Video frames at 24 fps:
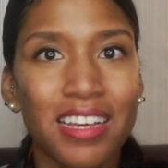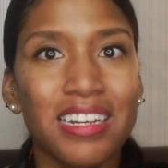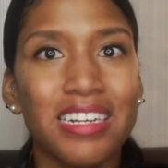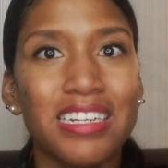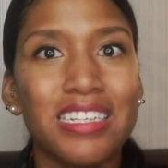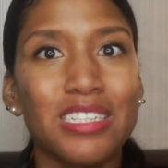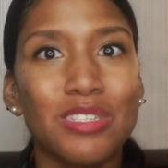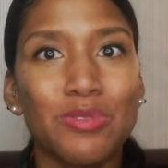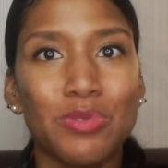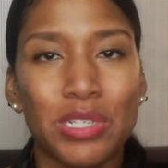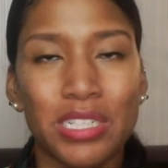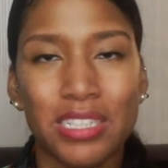It
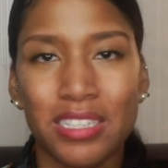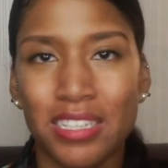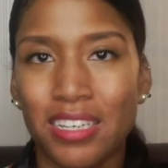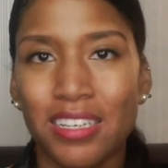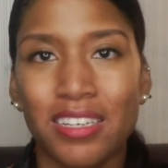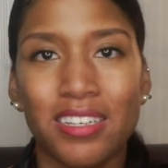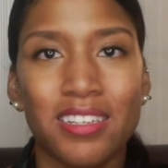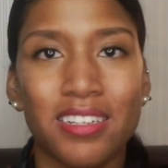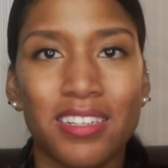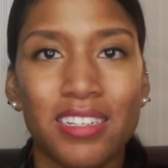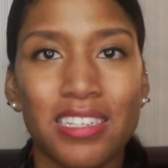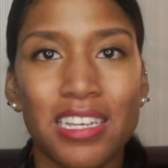is
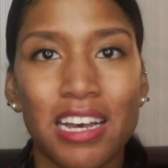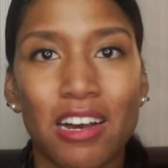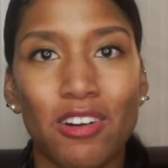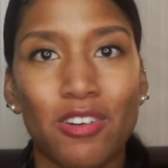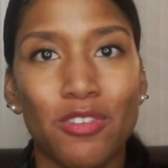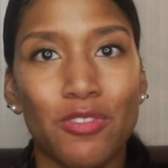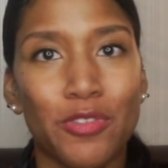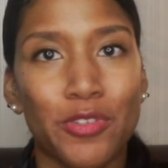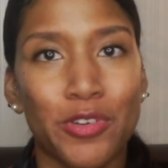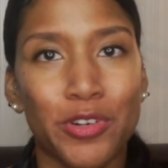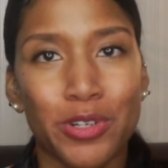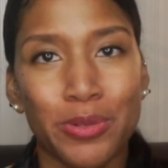ridiculous how
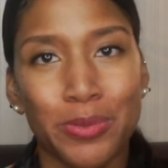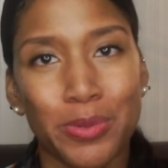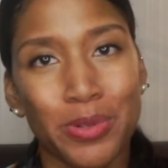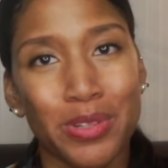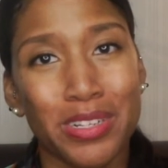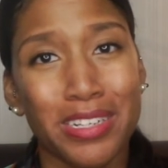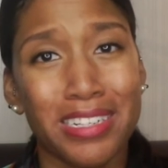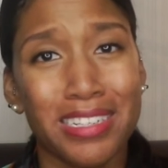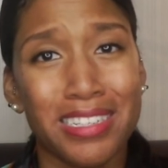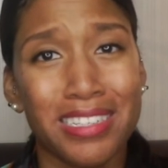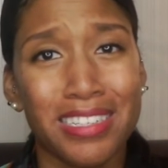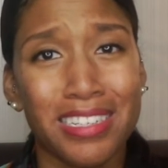
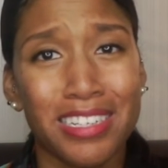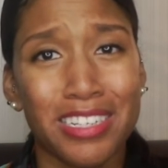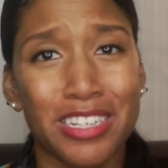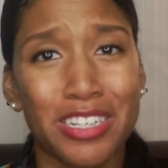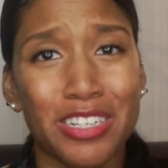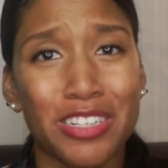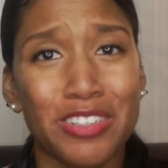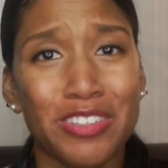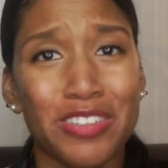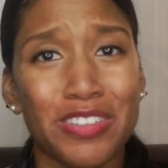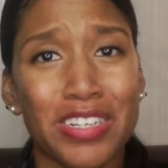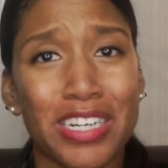affordable it is here
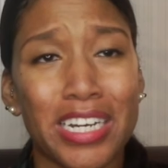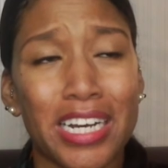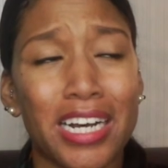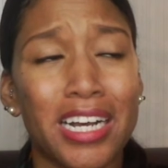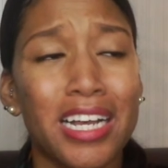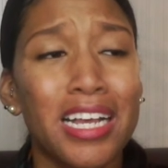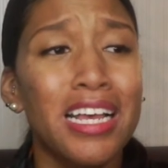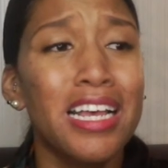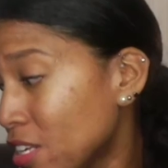in Korea.